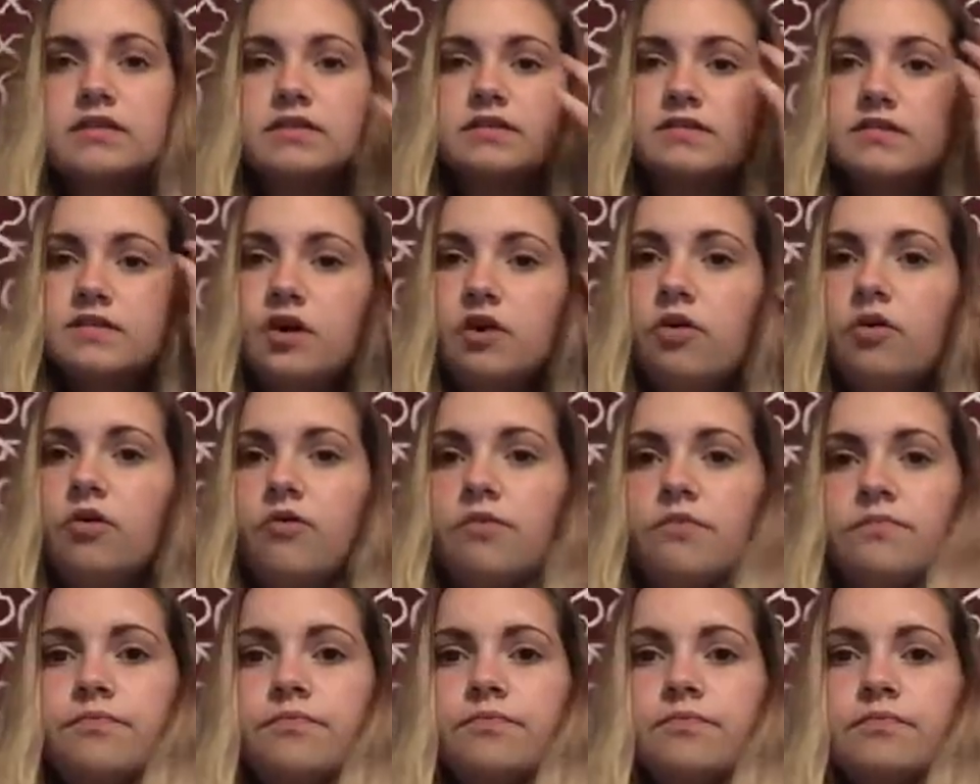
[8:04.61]
So,
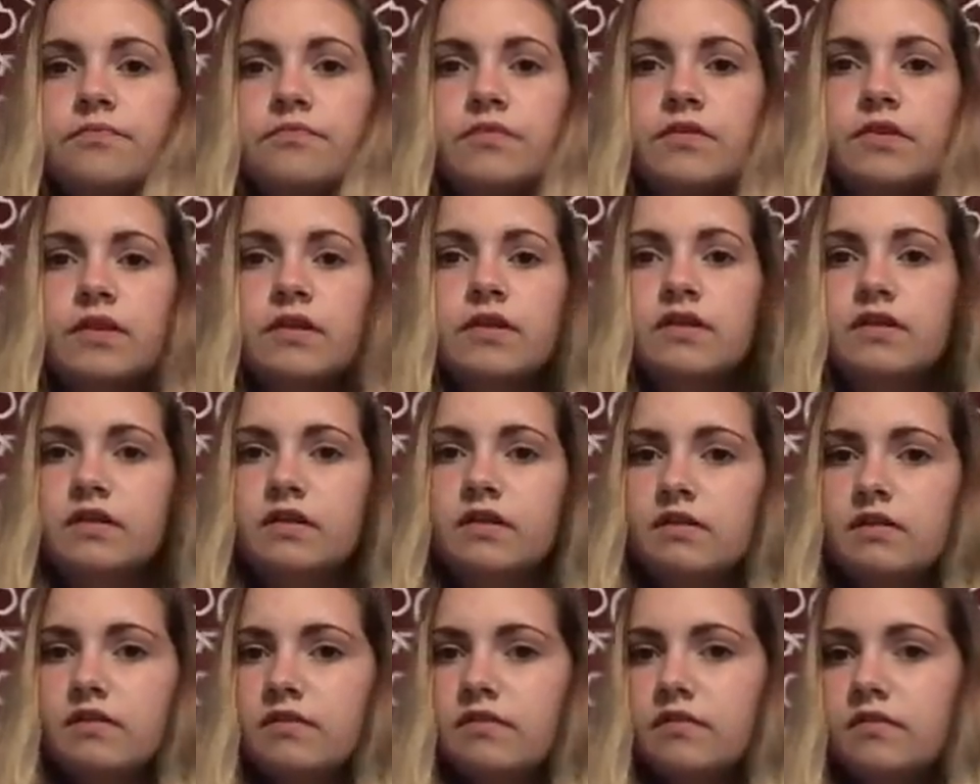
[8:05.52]

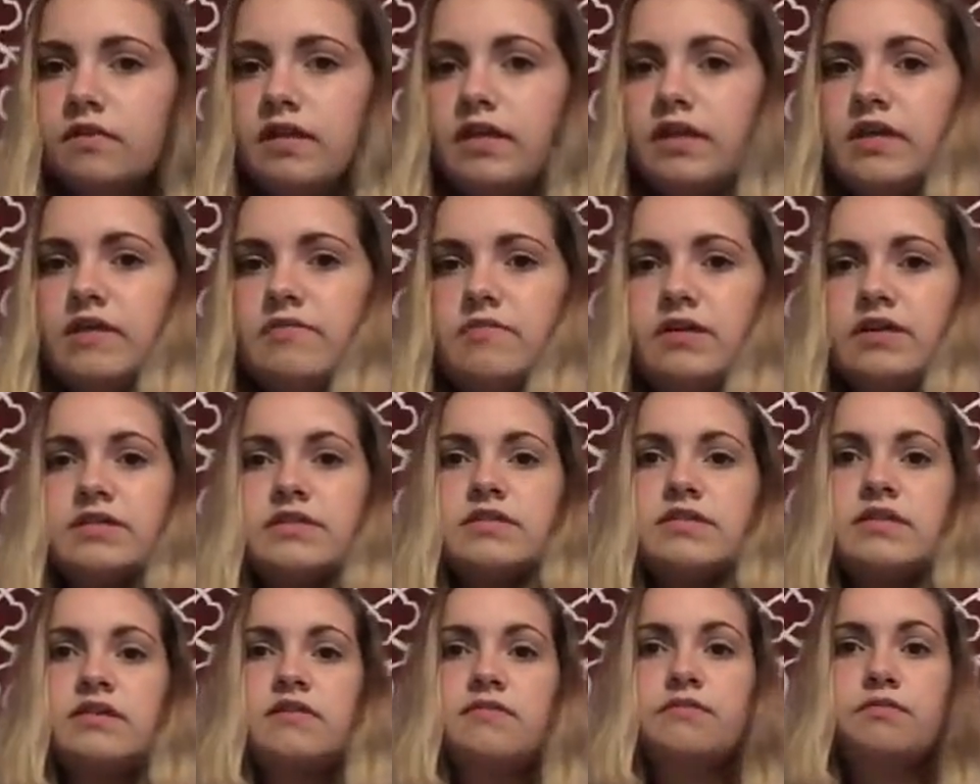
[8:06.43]
they
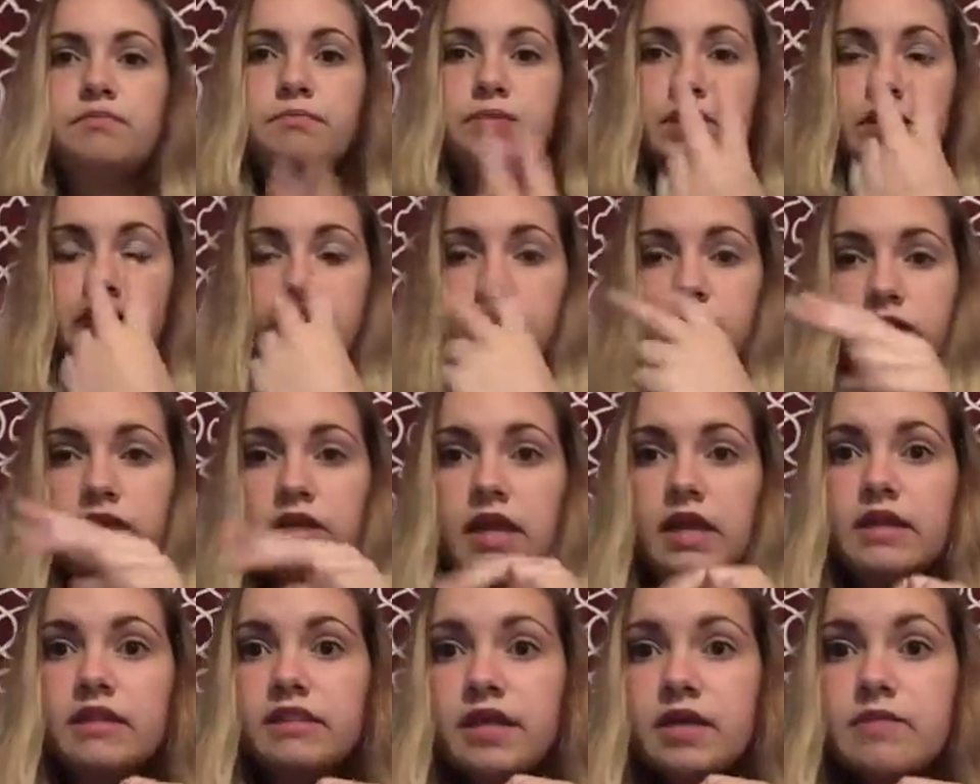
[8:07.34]
must have
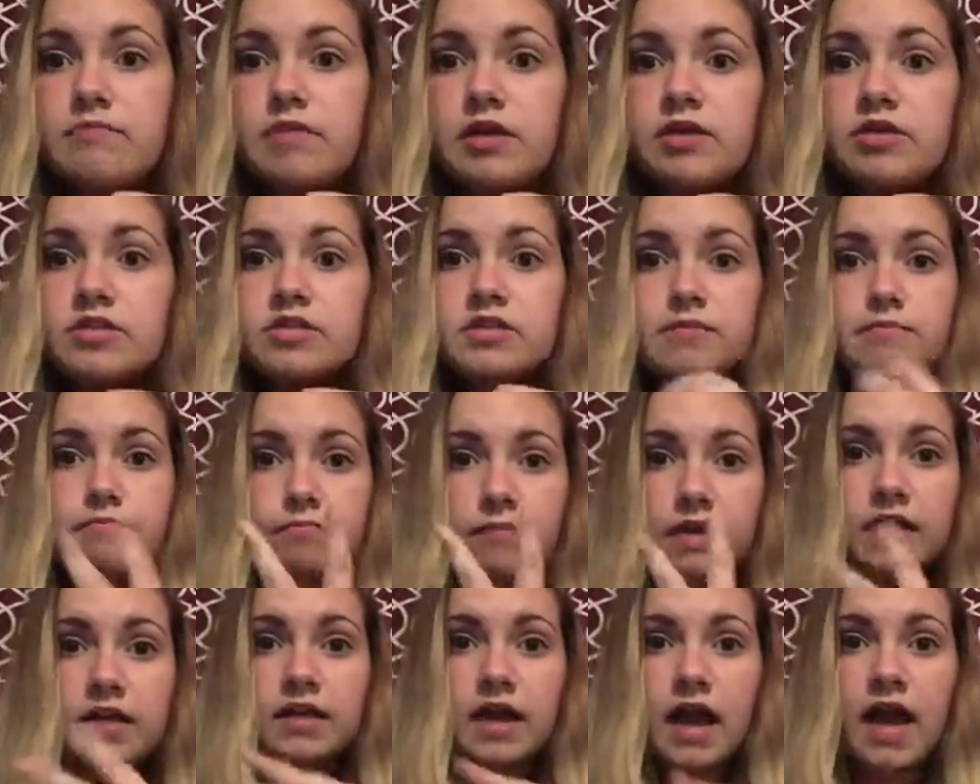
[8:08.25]

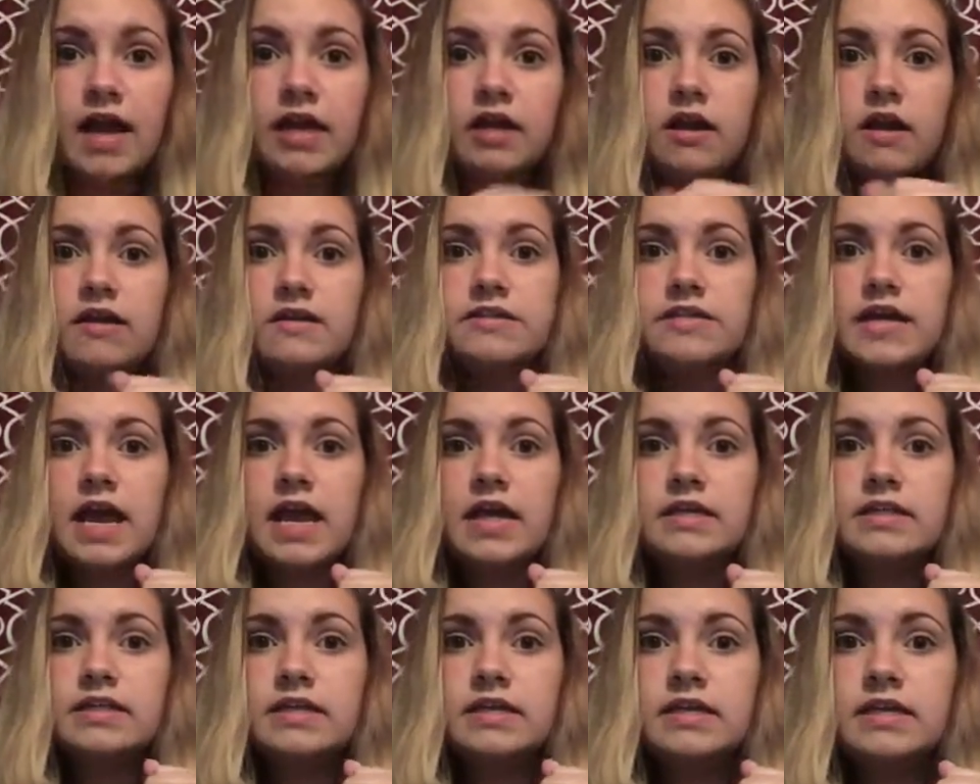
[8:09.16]
made eye
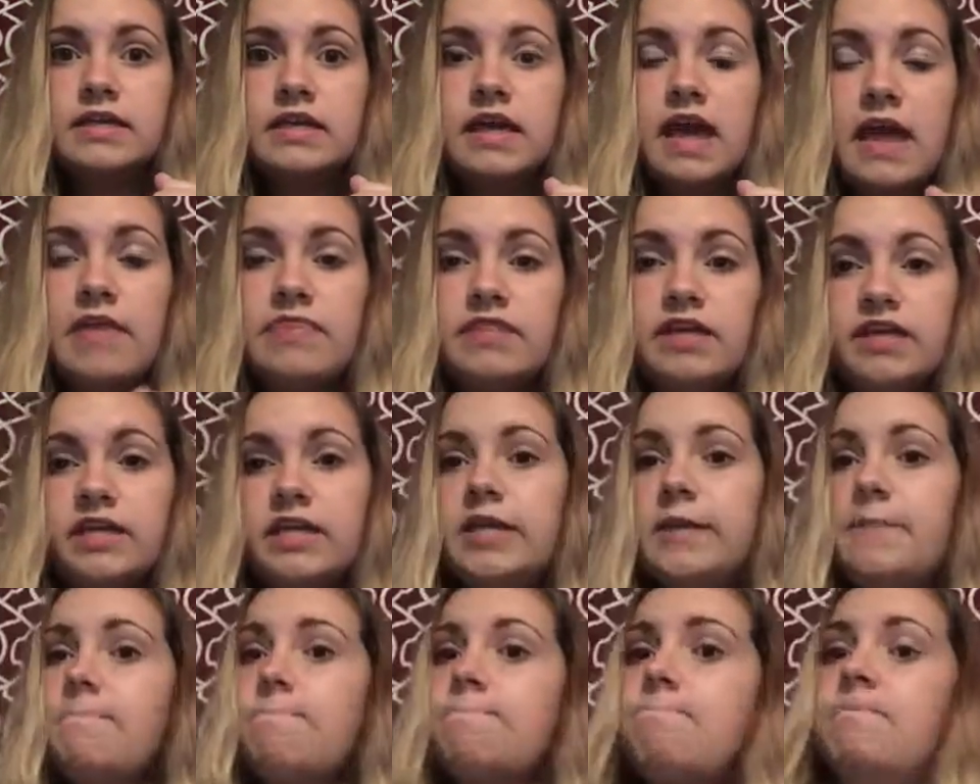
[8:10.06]
contact, and then
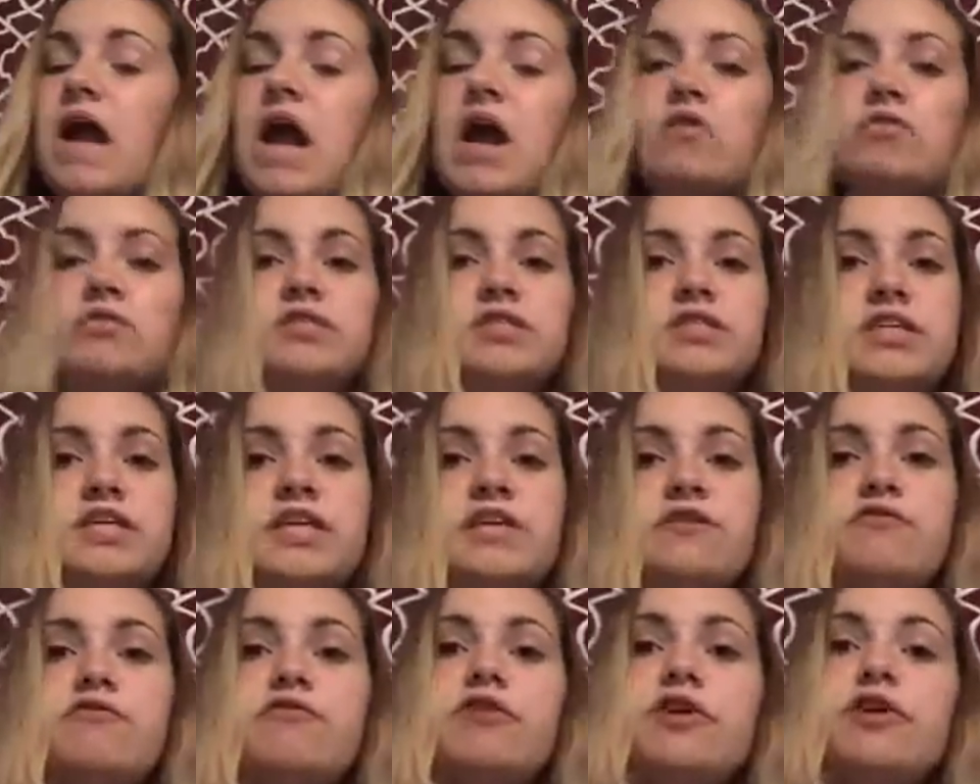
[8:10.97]
he bounced.
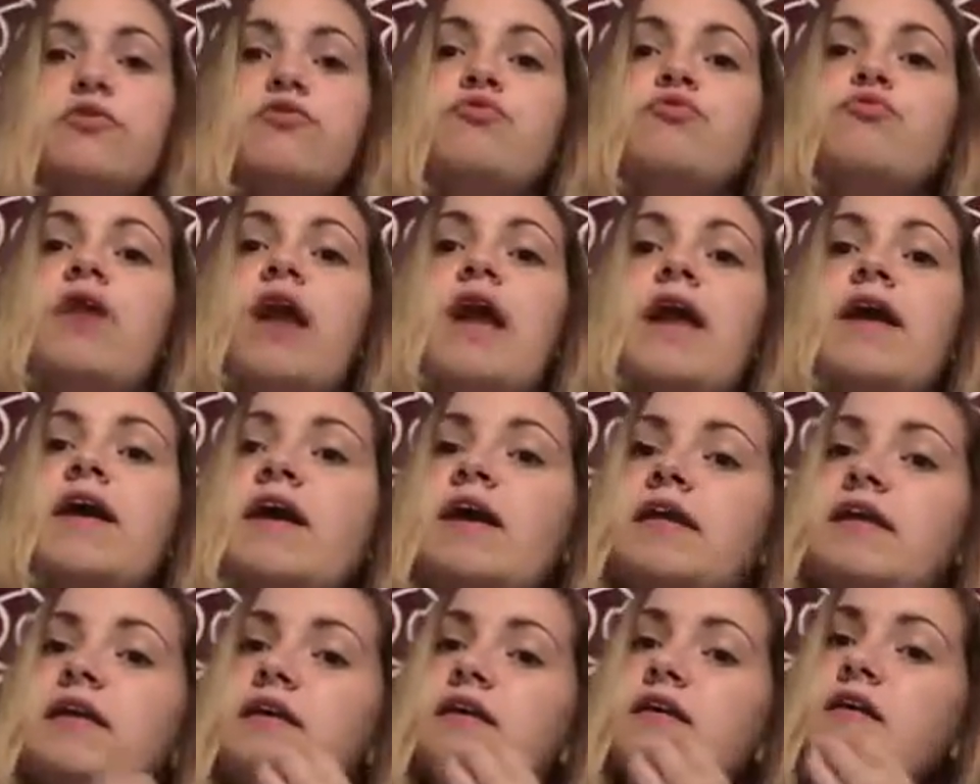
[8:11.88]
He freaking
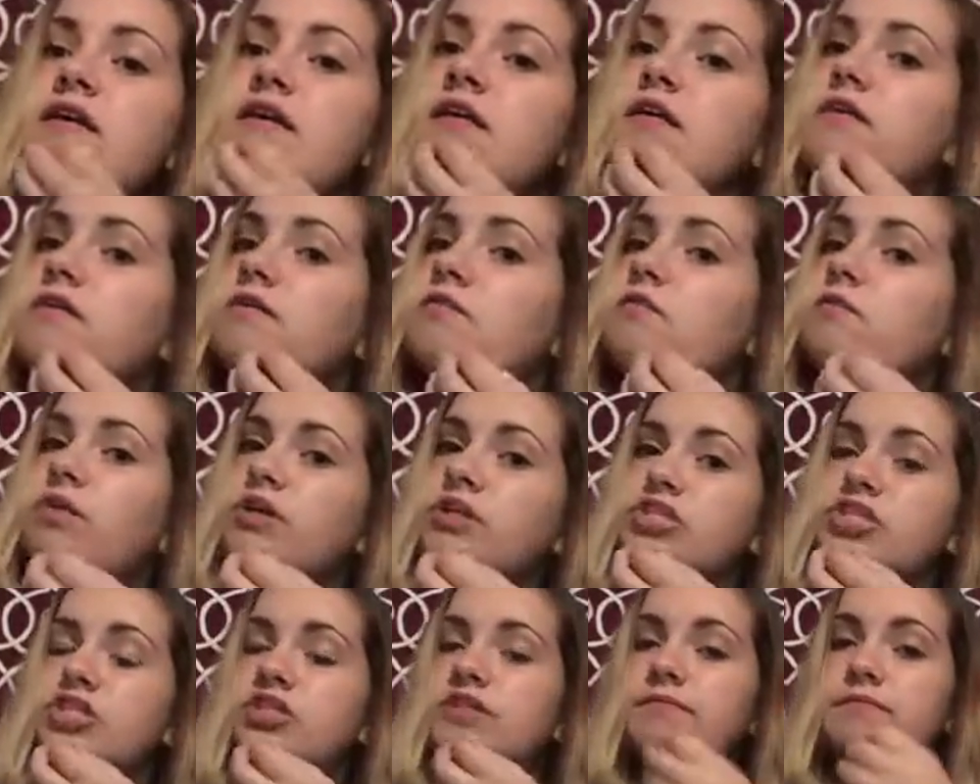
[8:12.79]
ran.
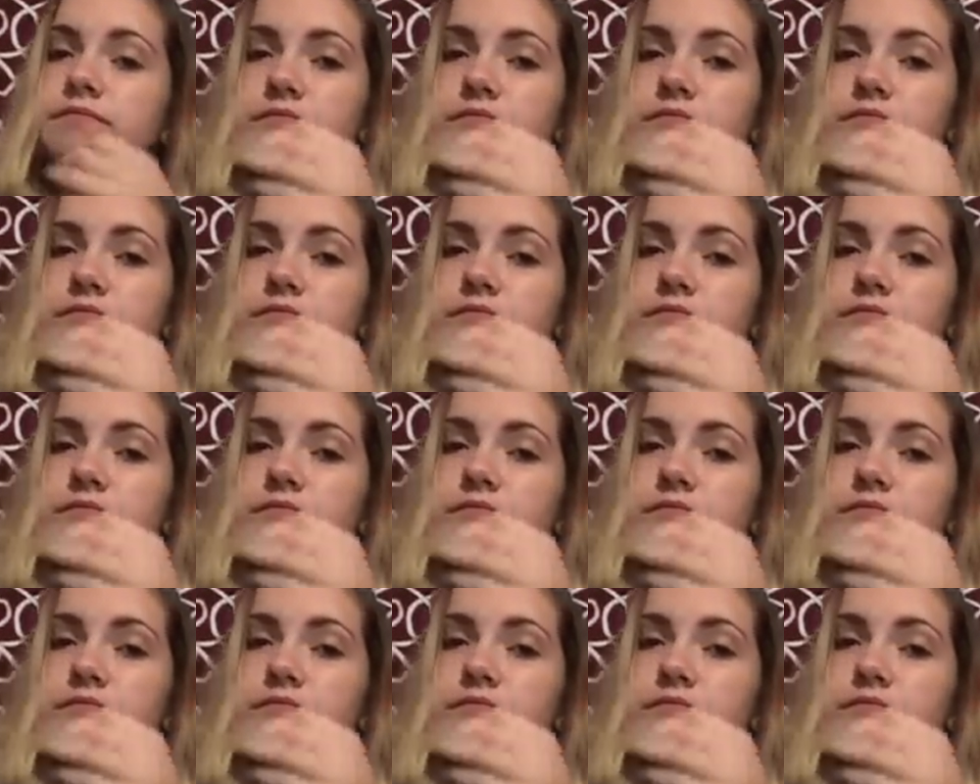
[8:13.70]
Which,